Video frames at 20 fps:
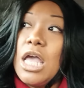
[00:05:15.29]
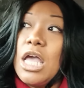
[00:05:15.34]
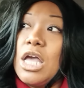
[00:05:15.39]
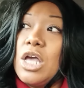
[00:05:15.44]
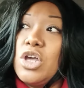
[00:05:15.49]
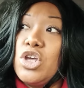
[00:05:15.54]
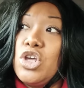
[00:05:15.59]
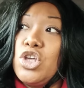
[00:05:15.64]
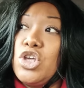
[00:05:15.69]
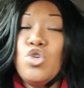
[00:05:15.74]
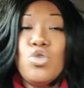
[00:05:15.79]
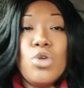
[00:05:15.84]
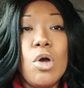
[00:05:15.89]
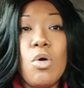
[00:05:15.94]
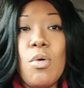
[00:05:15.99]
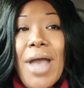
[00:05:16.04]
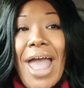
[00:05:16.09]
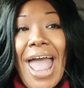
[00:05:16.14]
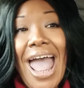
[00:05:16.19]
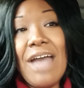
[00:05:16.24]
You
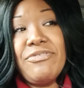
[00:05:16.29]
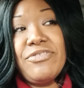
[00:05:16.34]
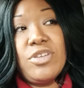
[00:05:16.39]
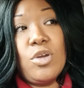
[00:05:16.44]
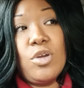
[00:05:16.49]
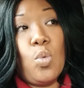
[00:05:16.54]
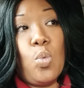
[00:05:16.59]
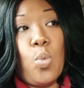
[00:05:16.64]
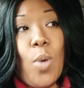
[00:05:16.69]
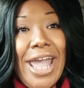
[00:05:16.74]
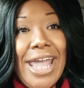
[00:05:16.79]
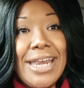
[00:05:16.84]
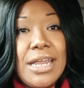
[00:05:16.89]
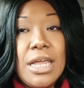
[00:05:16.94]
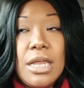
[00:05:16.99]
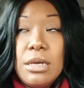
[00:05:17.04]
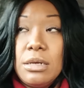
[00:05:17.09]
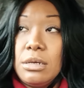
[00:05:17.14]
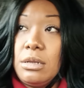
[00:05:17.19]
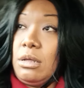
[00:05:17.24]
don't have to wait
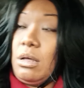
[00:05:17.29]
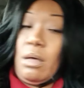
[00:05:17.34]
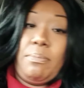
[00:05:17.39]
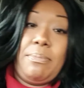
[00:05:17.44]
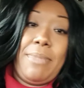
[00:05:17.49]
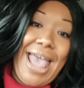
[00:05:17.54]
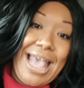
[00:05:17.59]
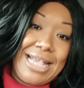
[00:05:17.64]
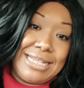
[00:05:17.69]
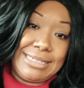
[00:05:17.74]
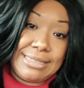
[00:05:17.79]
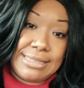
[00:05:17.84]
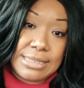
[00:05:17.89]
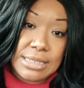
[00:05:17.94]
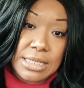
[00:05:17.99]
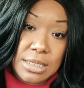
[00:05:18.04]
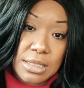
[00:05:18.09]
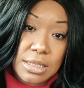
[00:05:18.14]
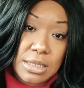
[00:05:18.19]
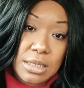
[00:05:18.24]
and look a
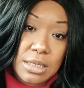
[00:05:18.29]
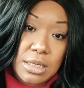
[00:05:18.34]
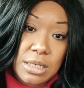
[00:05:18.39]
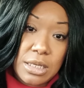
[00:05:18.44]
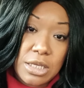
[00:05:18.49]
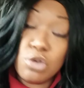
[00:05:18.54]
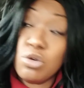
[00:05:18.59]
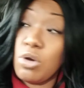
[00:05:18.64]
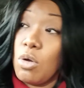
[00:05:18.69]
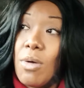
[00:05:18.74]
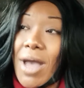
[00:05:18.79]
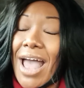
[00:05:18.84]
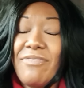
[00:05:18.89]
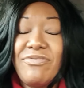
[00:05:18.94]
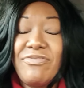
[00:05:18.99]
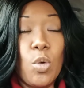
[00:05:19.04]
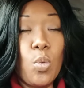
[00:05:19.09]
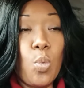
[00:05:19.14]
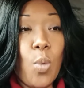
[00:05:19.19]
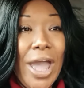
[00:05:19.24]
mess. You don't have
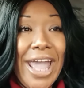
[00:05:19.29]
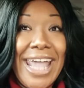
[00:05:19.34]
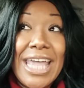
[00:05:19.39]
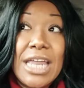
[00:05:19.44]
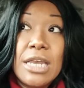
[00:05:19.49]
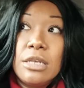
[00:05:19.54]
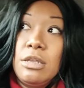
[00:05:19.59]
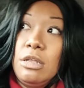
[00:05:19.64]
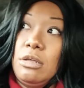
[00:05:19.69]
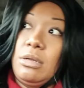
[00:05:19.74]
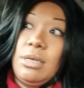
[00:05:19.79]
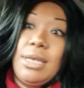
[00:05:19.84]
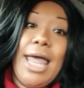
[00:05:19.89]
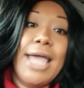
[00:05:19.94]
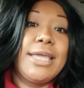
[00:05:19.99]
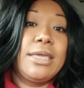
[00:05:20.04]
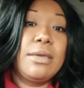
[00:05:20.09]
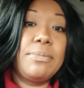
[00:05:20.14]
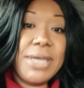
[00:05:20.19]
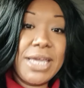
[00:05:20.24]
to wait and look
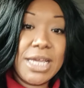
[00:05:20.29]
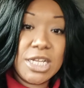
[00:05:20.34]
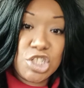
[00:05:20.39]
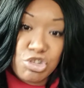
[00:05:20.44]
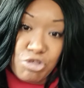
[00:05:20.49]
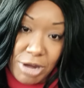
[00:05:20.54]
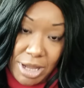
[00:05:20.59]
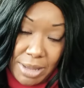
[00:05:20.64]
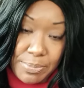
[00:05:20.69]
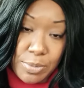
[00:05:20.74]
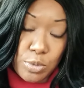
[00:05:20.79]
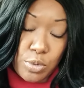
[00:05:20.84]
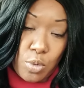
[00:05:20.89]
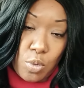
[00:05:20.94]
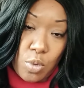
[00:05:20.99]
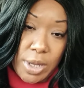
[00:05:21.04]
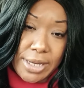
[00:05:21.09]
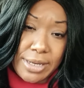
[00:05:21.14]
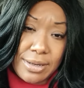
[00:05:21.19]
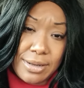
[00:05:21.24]
like you're being trampled
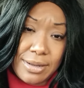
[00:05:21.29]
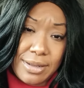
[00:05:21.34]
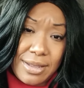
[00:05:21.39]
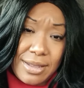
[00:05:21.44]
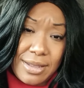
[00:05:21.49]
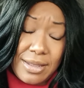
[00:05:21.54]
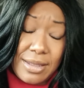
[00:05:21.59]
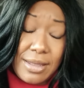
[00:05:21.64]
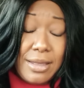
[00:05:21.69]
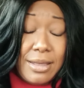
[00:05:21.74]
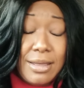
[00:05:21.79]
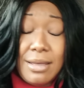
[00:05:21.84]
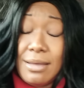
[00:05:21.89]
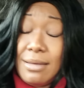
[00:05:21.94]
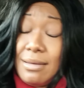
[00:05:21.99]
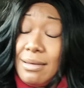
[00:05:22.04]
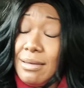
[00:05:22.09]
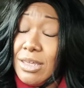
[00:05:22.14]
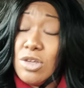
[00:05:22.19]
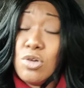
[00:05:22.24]
on.
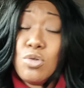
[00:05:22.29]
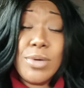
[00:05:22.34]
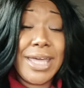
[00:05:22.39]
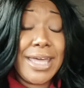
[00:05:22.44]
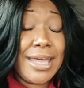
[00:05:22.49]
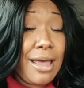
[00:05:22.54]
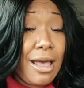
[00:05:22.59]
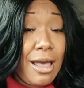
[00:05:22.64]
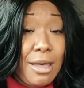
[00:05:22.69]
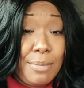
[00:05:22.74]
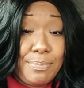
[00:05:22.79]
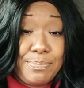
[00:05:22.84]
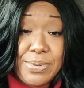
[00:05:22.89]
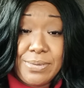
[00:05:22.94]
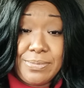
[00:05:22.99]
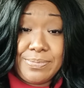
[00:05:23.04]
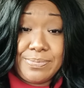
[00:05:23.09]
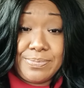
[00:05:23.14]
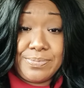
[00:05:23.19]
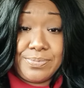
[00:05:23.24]
You get up,
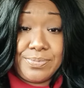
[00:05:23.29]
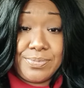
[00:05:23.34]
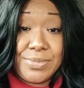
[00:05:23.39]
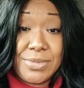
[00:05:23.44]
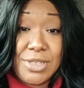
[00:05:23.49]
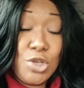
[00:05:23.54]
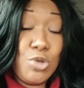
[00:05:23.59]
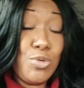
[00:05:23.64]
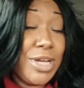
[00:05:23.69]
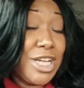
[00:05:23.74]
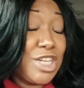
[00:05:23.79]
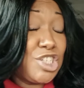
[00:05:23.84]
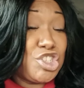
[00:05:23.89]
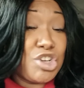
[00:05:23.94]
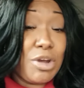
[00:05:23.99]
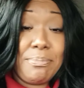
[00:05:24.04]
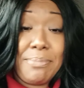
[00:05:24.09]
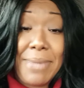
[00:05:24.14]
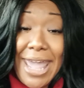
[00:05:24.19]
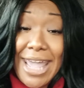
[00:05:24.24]
you get
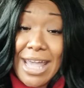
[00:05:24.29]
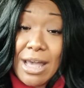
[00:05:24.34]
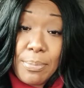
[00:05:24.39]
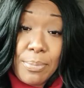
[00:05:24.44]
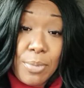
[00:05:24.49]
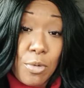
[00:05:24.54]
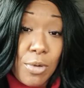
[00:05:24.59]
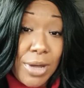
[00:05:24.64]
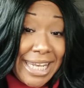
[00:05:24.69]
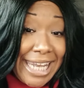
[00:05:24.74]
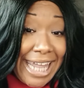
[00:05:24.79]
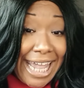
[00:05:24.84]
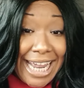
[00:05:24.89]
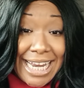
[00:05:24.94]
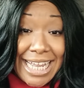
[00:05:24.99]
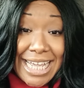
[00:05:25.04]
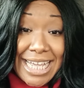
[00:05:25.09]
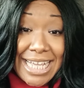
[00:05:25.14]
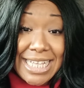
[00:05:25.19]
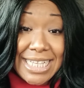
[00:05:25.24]
your makeup on,
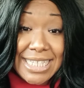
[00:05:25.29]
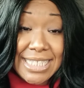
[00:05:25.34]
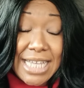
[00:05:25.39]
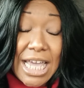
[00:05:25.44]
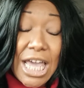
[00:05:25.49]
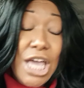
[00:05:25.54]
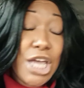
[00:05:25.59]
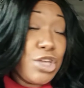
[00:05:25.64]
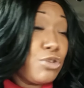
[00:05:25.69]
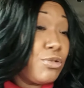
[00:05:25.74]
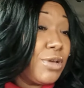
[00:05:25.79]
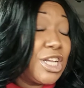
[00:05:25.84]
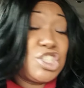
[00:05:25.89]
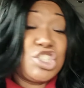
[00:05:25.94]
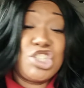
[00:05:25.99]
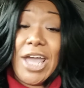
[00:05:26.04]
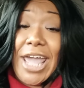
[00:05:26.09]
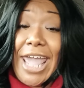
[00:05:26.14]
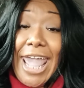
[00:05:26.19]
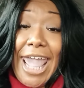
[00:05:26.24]
ladies. You get
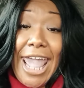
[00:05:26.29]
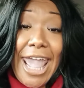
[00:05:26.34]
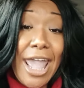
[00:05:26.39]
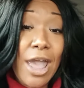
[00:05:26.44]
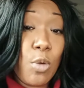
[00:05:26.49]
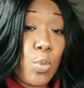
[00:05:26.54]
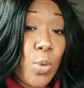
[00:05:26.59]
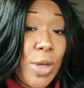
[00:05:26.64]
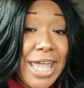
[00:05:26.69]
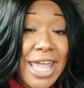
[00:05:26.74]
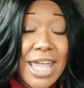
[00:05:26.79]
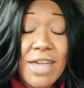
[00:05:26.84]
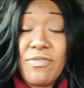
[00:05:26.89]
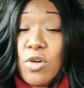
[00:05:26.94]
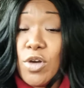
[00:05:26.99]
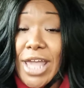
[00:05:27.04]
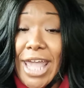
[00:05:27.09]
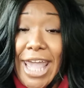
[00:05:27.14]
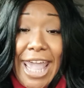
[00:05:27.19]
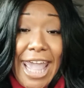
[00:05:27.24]
your hair weave
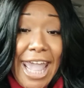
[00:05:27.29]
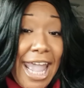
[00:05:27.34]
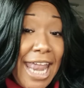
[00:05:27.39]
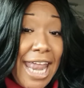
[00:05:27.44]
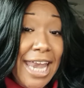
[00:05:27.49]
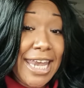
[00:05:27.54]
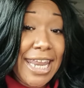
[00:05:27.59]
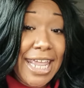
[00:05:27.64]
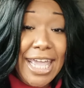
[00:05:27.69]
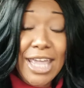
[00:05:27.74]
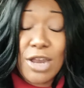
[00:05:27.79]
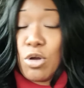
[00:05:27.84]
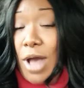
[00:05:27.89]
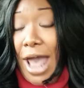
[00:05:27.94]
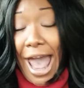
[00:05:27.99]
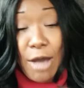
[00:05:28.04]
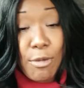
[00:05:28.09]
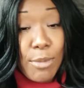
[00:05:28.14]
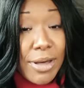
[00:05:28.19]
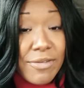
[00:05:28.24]
or your hair did or
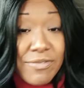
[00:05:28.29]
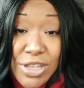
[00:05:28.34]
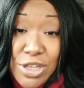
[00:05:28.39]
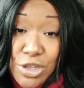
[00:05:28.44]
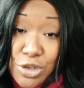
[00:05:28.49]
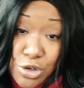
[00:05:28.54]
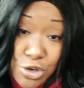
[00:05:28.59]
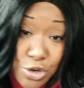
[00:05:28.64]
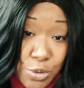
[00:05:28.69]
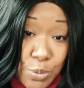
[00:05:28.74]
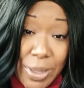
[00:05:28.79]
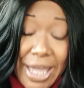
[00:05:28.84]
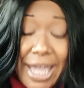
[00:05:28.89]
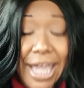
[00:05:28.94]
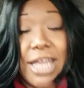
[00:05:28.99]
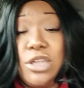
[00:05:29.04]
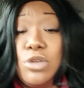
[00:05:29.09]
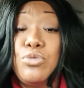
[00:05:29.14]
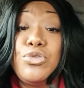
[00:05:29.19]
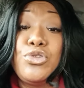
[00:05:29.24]
however you do it,
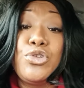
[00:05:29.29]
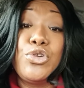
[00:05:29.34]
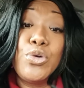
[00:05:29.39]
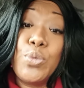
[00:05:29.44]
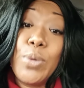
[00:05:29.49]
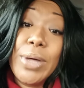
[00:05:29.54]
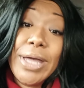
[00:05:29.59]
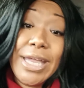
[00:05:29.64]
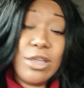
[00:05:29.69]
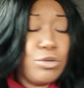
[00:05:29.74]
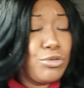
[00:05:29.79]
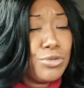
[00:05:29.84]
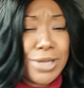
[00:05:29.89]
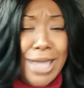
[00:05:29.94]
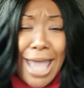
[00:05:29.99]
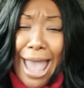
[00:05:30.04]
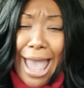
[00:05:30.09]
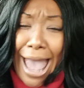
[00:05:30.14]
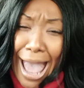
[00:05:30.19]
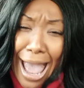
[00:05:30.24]
and you do it. You do
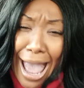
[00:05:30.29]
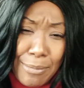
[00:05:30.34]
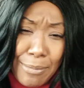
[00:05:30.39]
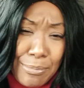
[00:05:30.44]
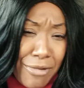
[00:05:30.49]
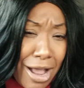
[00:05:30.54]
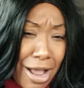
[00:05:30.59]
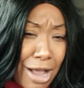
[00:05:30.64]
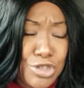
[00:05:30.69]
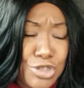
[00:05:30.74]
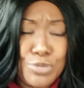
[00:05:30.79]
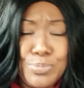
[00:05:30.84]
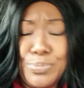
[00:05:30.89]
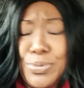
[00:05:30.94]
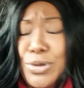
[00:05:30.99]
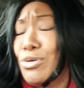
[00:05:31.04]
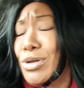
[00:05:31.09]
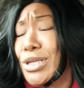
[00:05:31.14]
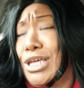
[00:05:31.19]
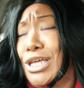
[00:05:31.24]
your eyebrows, you
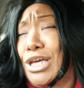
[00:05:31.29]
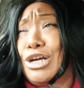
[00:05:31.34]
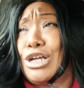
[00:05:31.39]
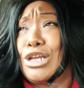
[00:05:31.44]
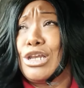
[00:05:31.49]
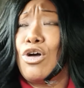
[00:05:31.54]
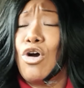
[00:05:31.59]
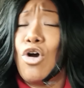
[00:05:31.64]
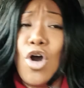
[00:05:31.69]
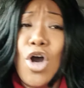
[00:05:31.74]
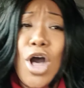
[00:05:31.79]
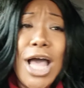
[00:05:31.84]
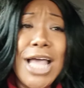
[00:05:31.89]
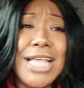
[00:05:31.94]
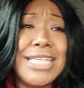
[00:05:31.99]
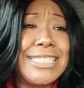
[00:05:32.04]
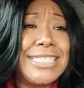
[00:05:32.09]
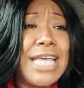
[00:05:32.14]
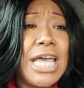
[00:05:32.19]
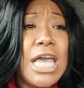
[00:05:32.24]
put on your
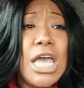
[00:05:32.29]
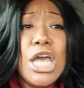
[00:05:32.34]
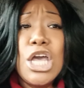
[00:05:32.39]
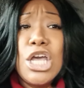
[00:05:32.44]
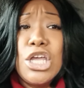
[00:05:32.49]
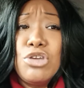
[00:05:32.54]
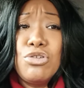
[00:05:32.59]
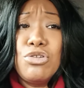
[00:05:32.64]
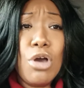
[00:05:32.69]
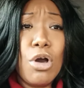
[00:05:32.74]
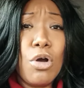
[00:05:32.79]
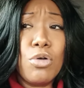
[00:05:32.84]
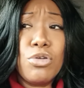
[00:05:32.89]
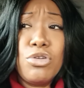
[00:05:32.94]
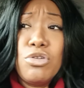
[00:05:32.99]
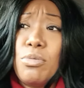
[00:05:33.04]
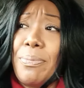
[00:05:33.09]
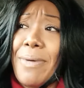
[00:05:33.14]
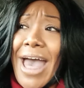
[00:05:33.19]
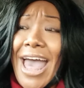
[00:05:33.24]
gloss. You know,
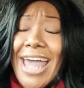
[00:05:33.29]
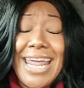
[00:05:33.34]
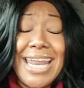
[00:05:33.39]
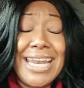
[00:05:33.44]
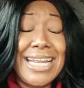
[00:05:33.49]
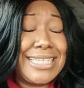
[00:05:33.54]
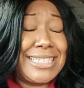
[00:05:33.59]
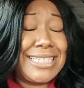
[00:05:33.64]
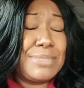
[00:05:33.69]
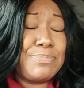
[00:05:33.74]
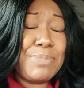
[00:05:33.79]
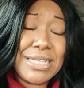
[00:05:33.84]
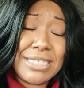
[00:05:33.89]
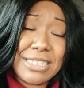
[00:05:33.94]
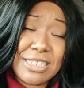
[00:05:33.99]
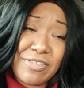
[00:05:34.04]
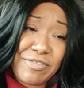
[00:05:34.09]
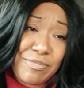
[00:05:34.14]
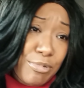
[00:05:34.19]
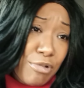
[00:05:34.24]
you buy that
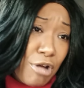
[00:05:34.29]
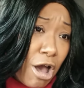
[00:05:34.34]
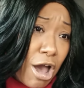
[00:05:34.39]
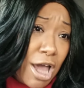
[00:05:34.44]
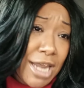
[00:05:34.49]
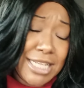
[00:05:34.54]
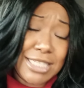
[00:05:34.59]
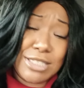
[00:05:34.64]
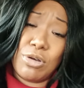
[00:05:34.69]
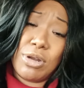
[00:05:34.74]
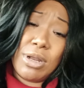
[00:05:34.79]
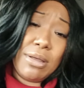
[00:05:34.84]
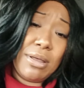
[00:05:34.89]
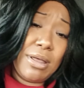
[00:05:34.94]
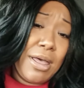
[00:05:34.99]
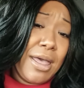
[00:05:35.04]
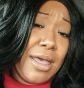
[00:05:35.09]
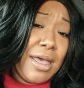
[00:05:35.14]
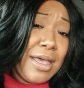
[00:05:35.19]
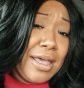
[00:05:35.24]
expensive bra that's gonna
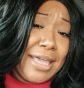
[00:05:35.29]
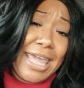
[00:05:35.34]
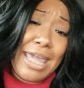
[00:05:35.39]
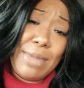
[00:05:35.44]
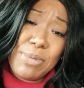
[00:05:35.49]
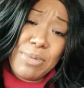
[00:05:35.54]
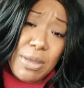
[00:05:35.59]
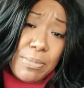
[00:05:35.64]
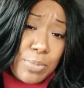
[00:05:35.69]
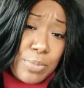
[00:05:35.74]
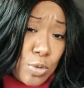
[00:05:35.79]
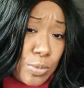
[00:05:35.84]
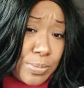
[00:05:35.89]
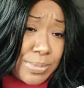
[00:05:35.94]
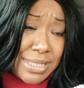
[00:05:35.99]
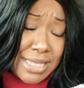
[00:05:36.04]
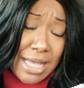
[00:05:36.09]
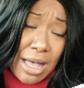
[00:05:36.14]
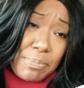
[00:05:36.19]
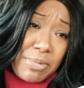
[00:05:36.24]
keep your
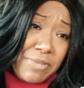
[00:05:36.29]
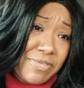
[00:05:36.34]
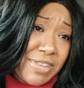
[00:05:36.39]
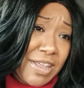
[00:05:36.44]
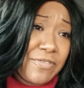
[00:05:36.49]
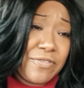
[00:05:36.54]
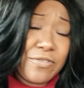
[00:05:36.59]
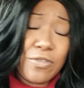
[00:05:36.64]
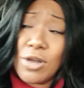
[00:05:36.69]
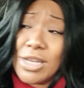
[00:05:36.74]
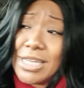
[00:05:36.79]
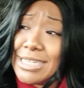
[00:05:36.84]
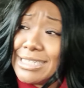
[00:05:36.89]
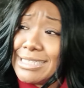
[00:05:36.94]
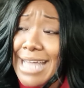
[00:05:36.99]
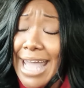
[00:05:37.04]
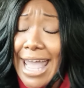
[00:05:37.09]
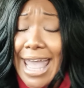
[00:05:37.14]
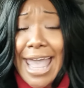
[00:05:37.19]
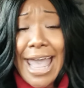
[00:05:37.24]
boobs up if they're falling
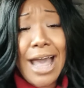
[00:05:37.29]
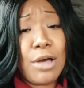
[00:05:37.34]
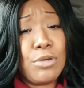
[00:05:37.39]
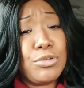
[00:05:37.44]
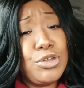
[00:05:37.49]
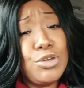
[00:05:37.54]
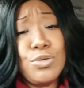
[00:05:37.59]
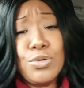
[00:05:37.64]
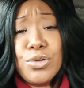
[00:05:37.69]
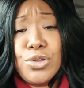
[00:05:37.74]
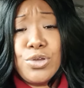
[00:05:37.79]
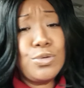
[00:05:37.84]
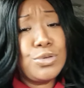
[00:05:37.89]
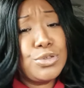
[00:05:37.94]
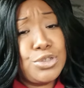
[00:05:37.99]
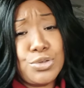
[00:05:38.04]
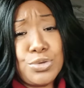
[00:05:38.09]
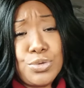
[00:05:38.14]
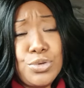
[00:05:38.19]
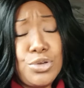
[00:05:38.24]
down. You you
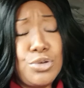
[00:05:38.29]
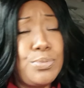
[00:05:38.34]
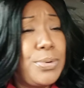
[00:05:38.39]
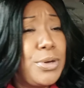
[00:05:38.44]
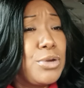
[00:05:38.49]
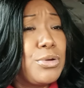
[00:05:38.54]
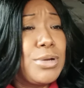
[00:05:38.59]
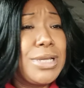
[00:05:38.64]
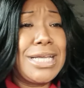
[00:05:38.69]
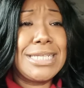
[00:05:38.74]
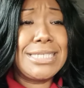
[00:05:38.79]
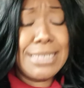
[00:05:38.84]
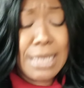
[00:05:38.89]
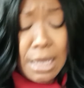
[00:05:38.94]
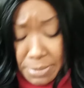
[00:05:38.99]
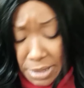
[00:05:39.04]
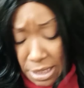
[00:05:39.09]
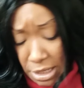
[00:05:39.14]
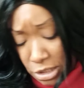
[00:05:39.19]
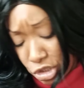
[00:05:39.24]
do. You put on your
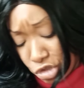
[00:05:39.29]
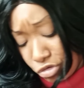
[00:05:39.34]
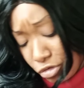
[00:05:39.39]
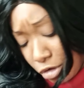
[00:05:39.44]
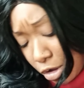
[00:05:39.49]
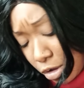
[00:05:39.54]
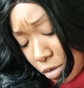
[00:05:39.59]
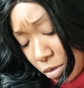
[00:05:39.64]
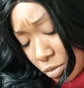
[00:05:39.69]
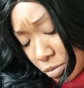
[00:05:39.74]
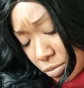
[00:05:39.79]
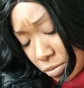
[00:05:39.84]
tummy control.